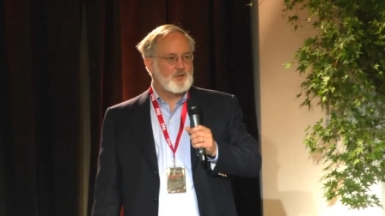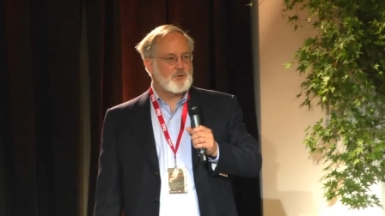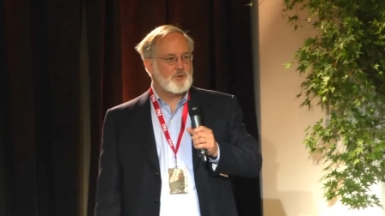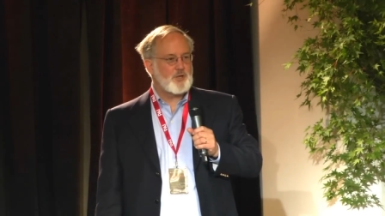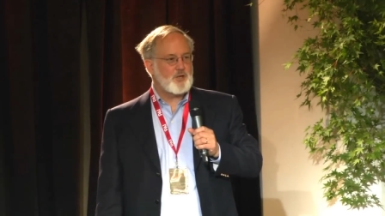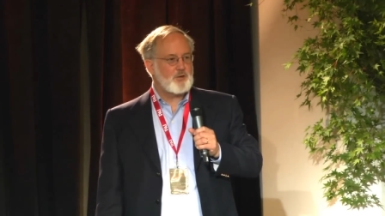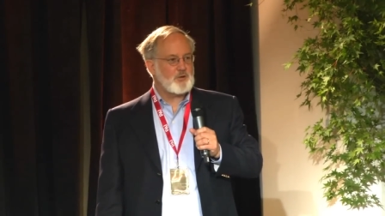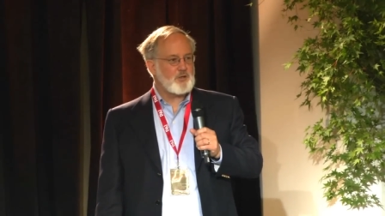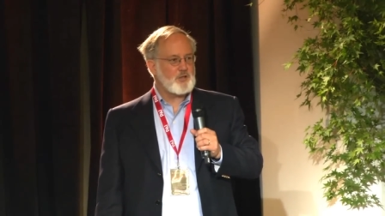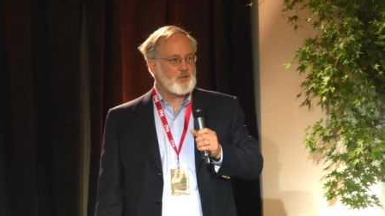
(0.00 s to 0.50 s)

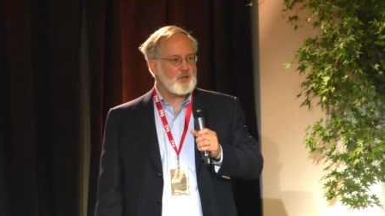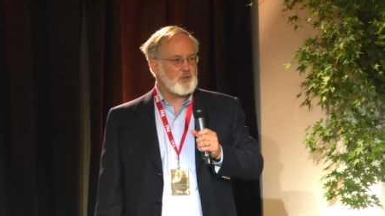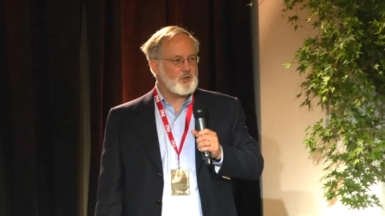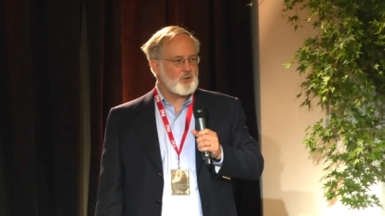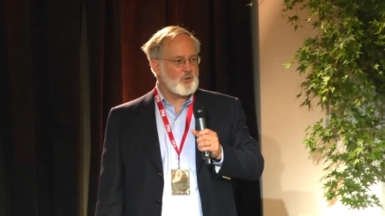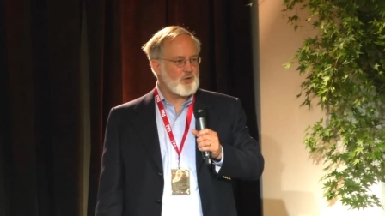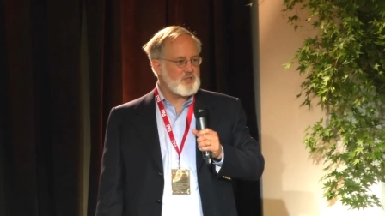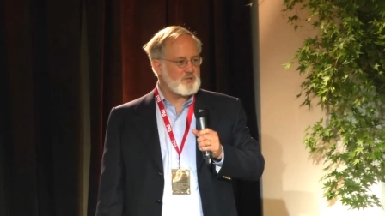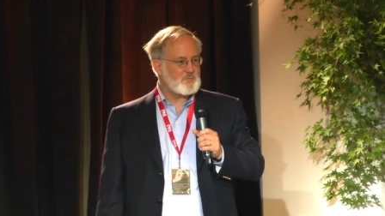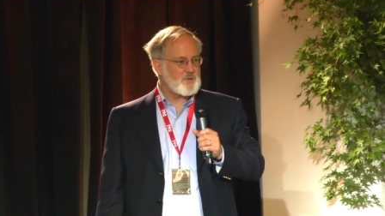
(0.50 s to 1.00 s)
you hear a little
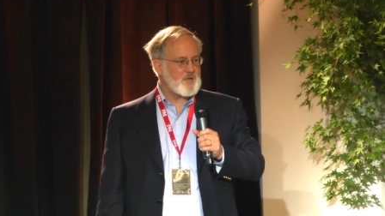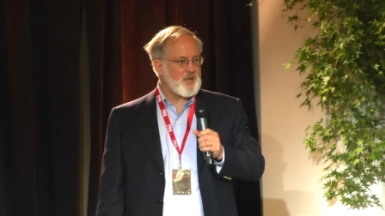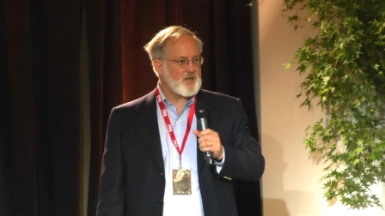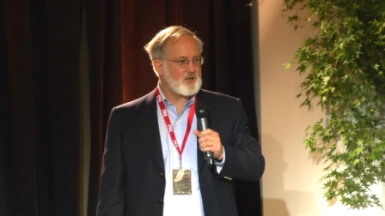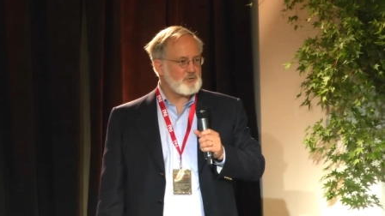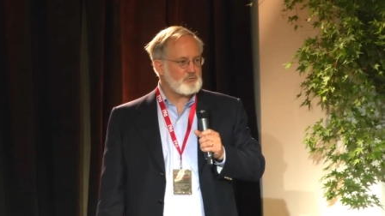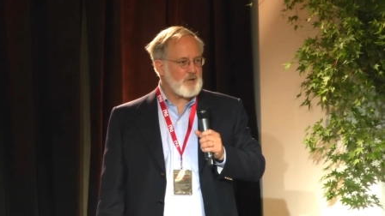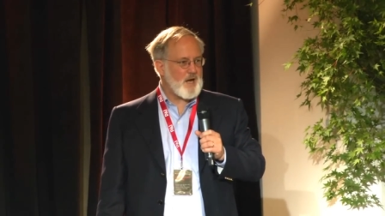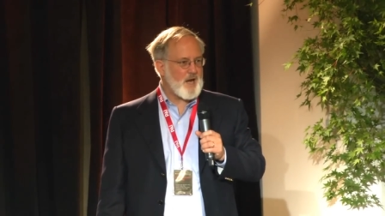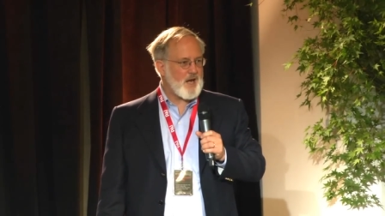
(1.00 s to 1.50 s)
noise
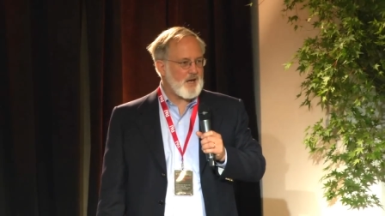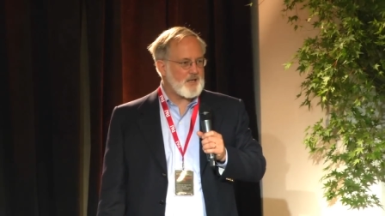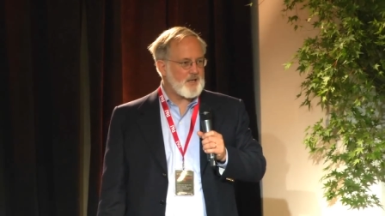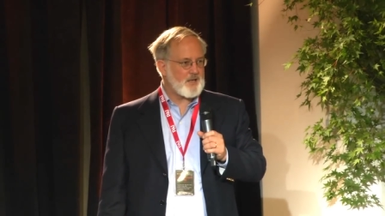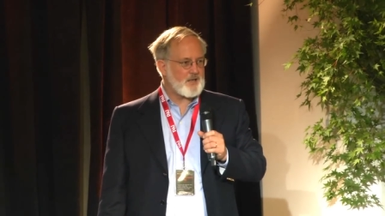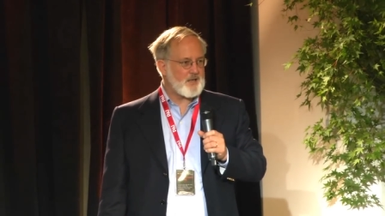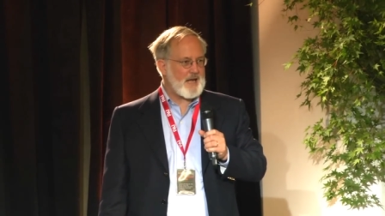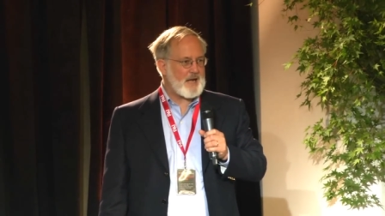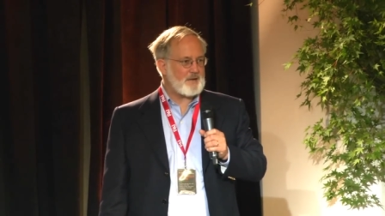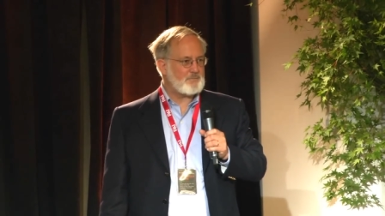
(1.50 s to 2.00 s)
behind a rock
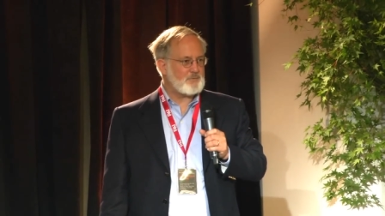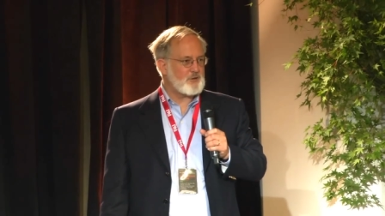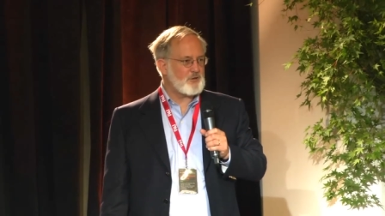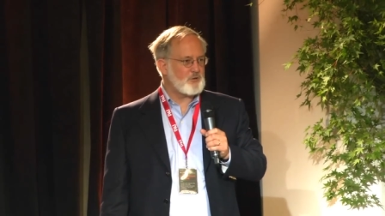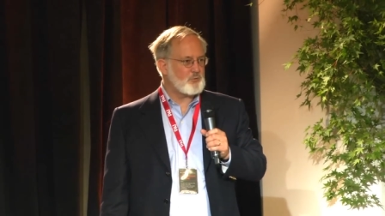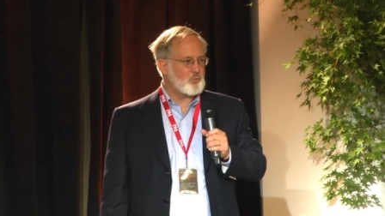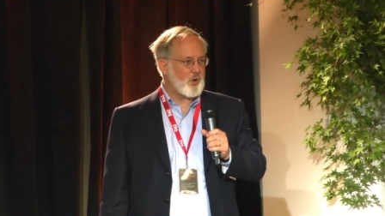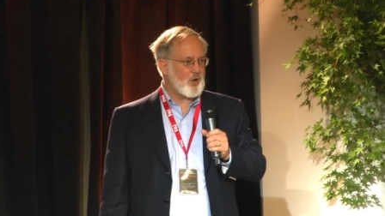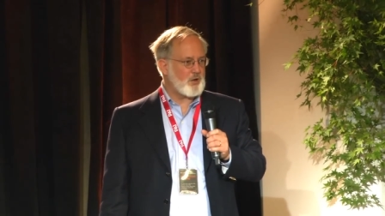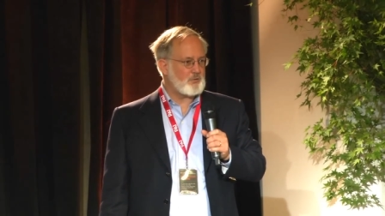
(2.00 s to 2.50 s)
at an
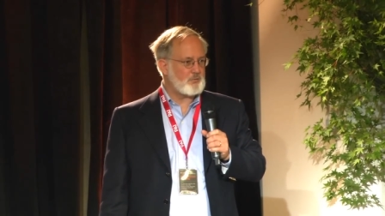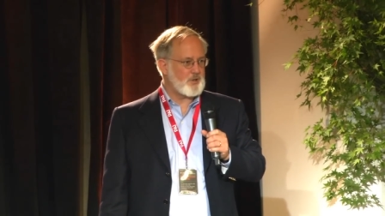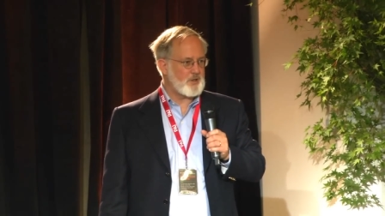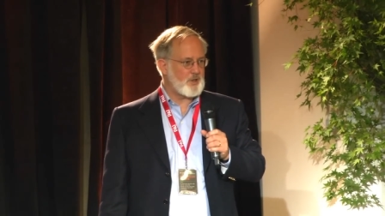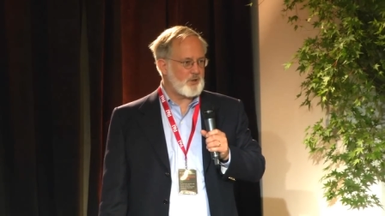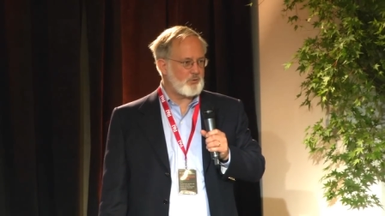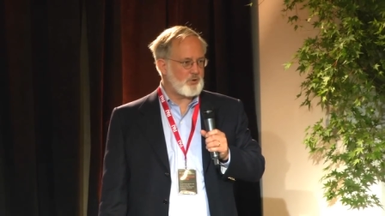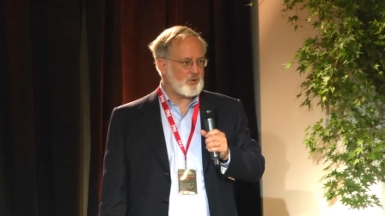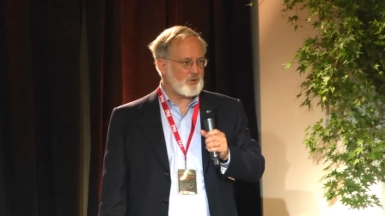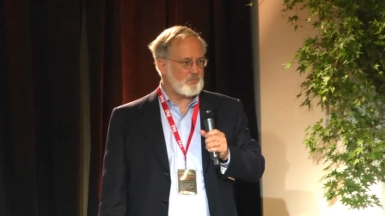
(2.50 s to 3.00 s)
African
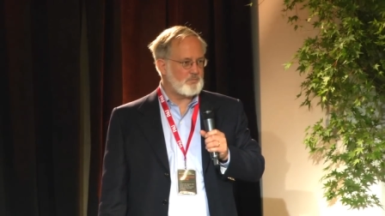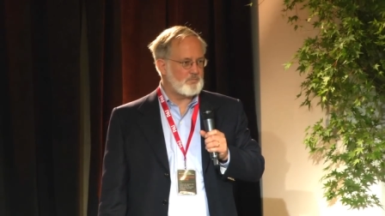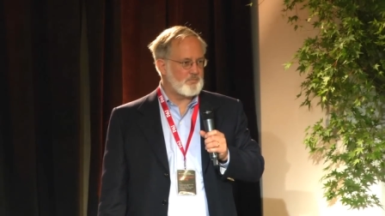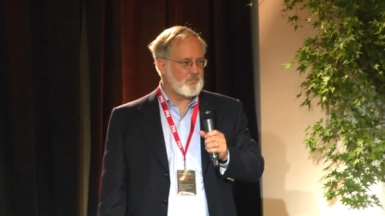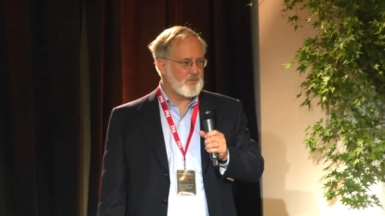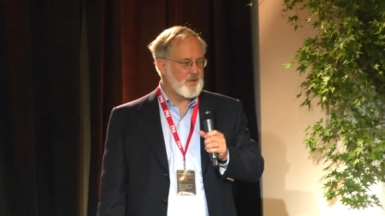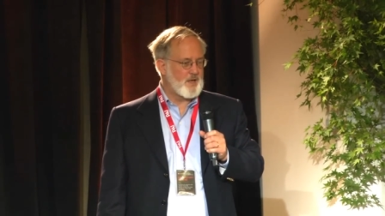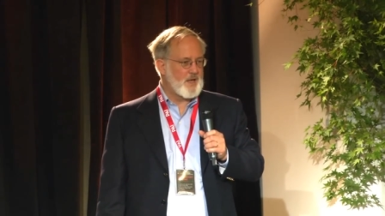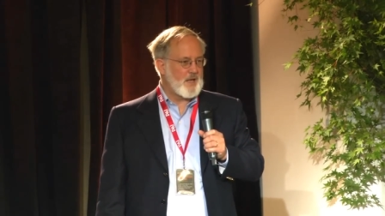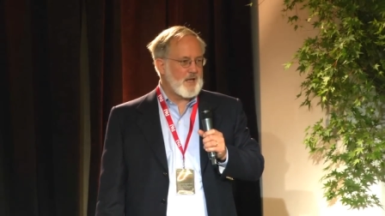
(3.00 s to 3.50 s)
watering hole,
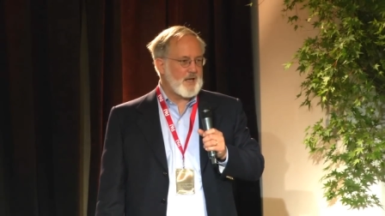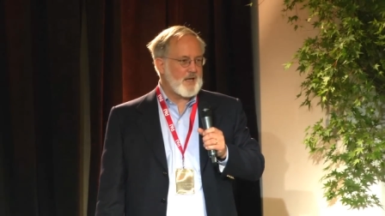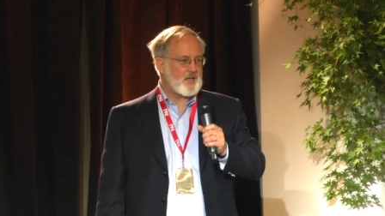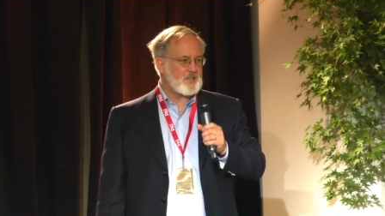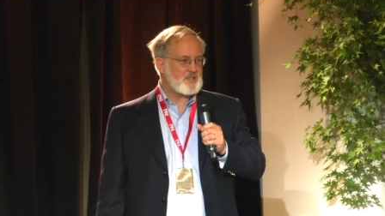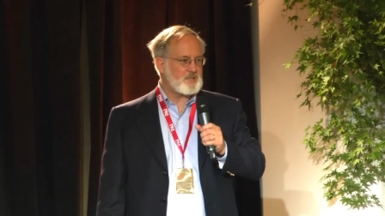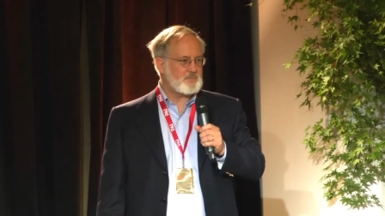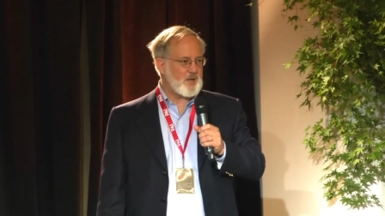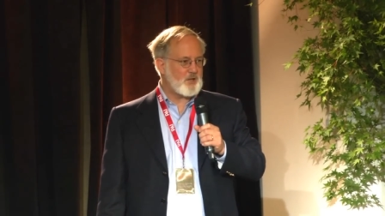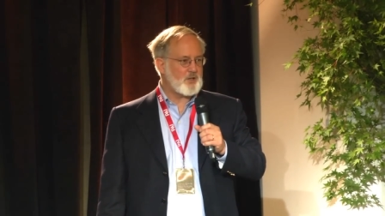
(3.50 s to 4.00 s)

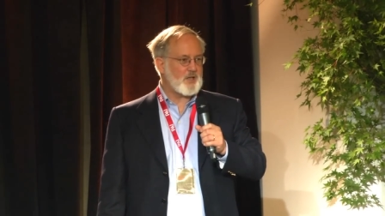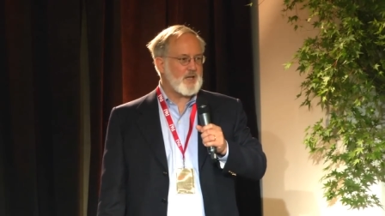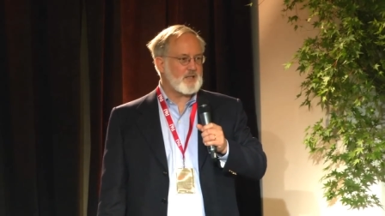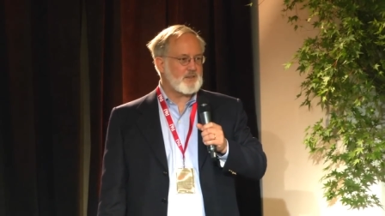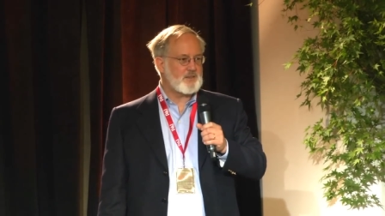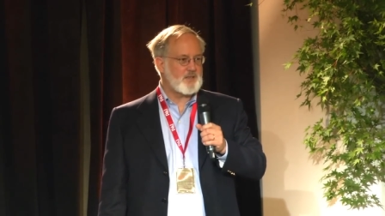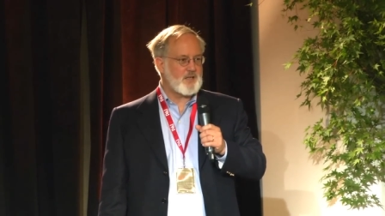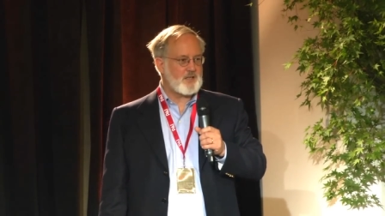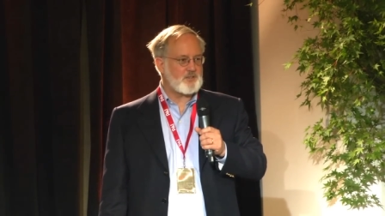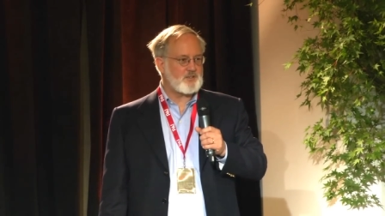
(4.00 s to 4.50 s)
and it's about
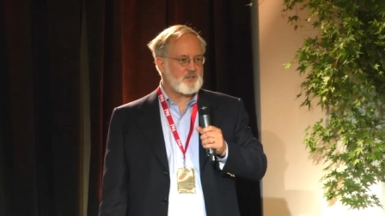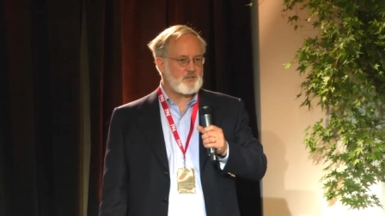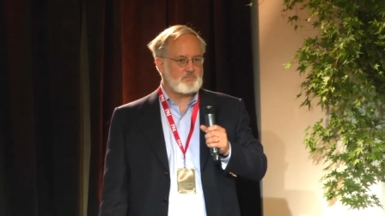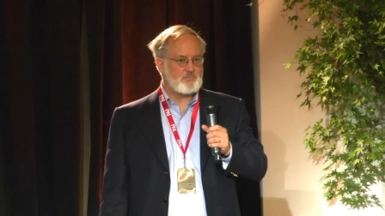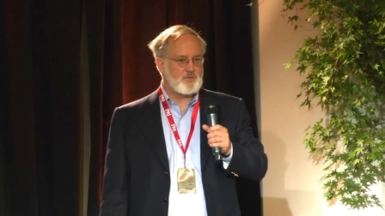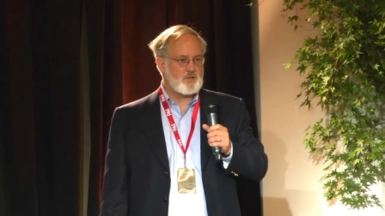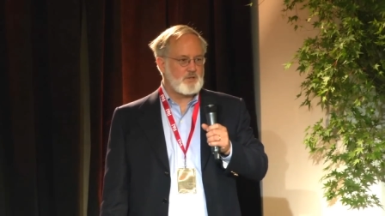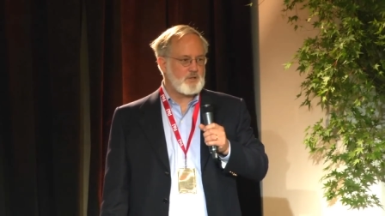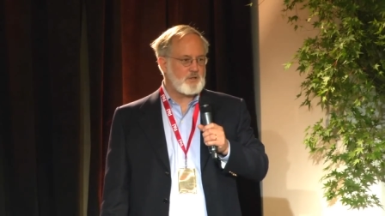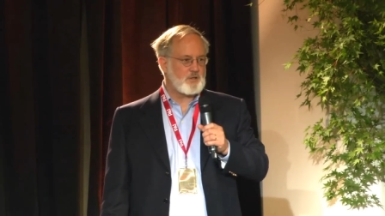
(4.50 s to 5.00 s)
like this.